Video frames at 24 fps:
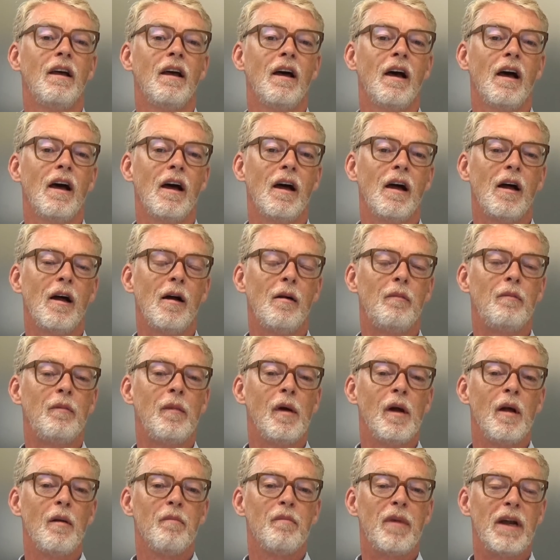
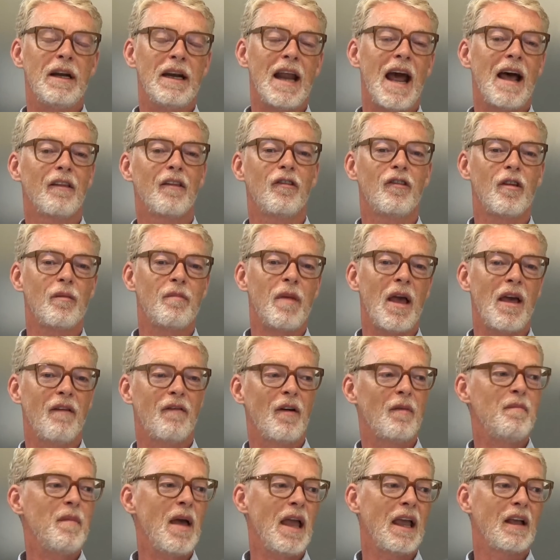But now there's a bit of
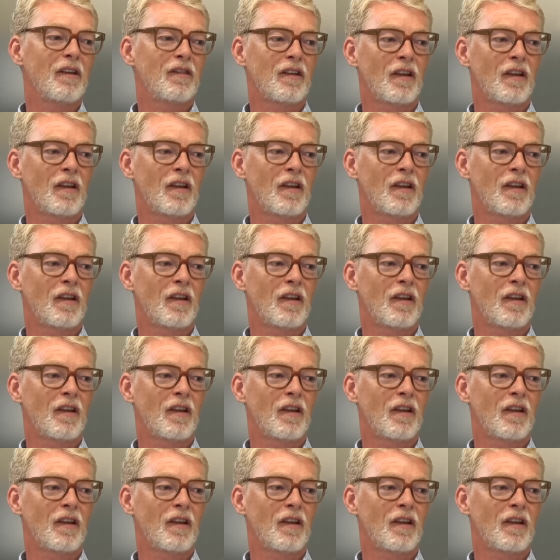a mix.